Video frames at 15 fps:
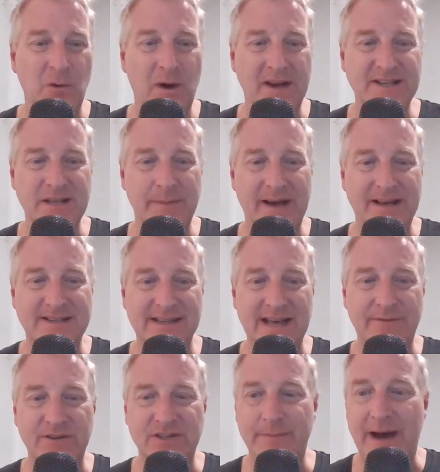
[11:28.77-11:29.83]
What is the best
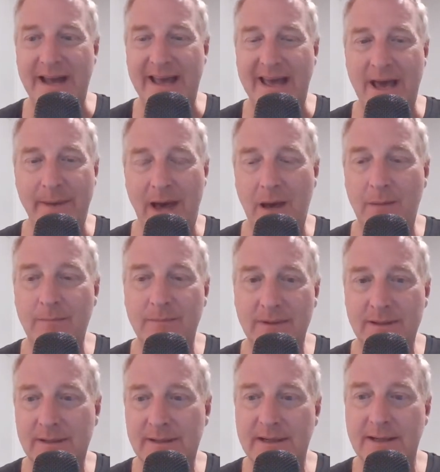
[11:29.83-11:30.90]
level to buy MM?
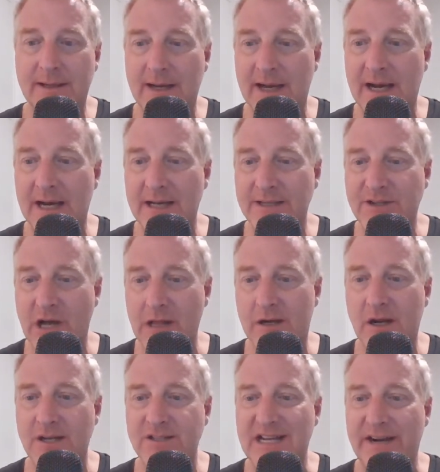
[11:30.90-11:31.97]
Uh, dollar
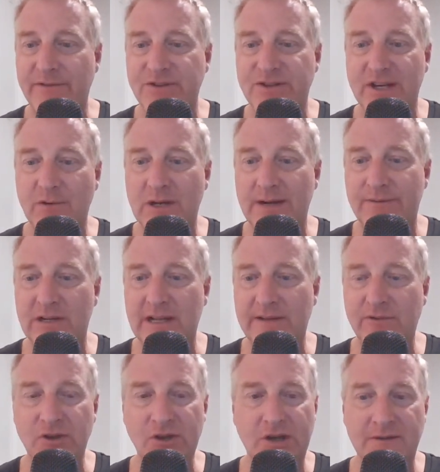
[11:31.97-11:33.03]
cost averaging, whatever
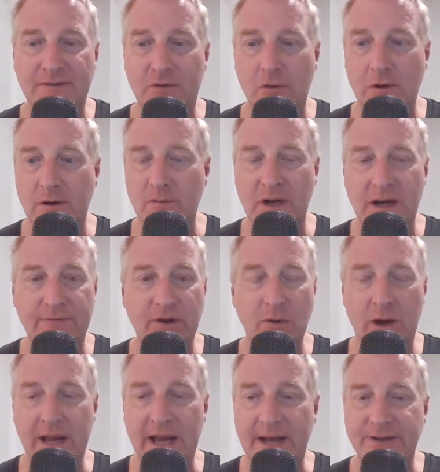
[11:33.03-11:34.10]
level you can afford, whenever you
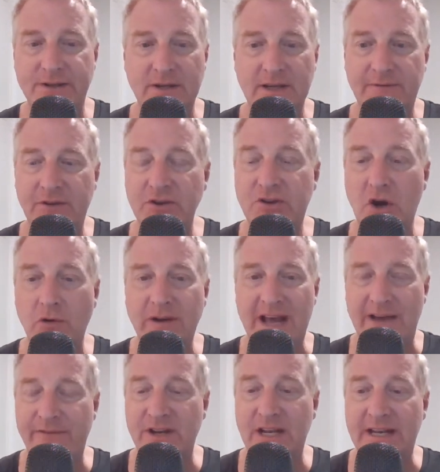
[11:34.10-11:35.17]
want to enter. If you don't
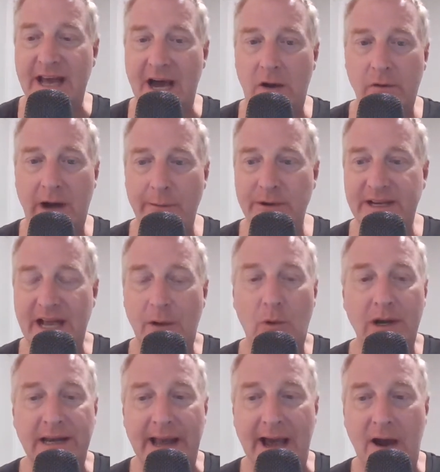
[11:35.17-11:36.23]
have any now, I would get
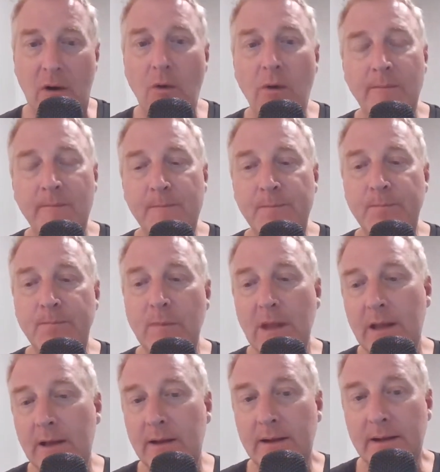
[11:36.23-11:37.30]
one now.
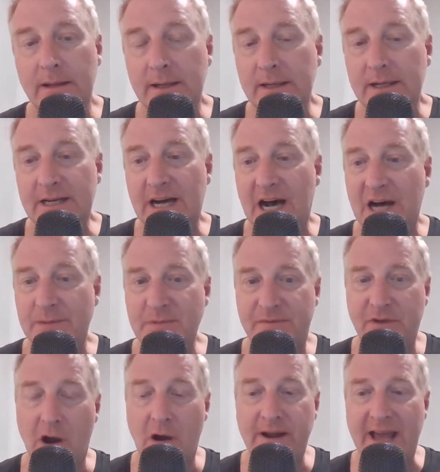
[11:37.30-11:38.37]
Um,
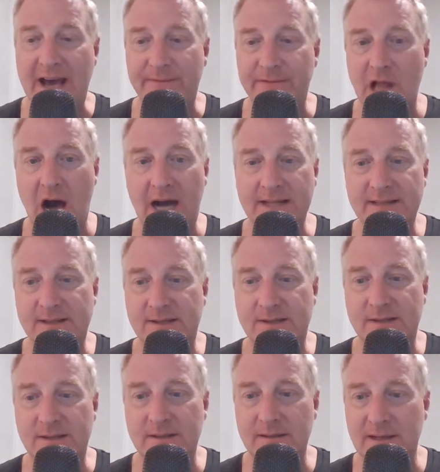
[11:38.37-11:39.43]
if you already have
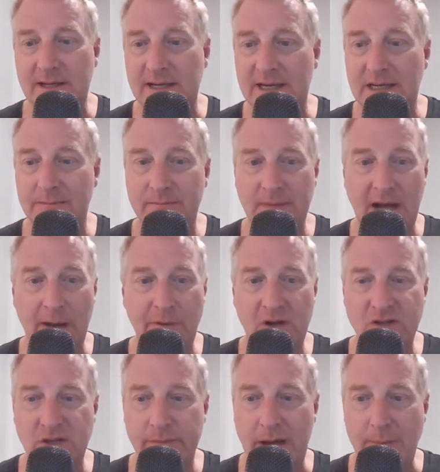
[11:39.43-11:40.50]
lots, um, I would
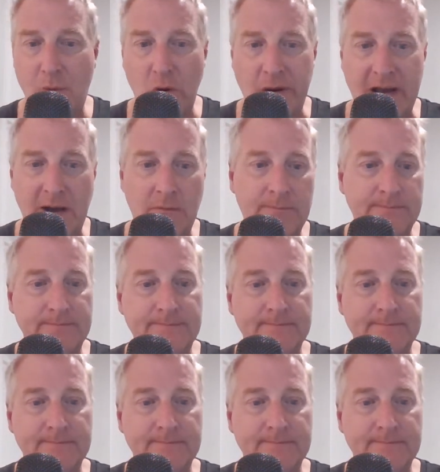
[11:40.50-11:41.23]
also buy more now.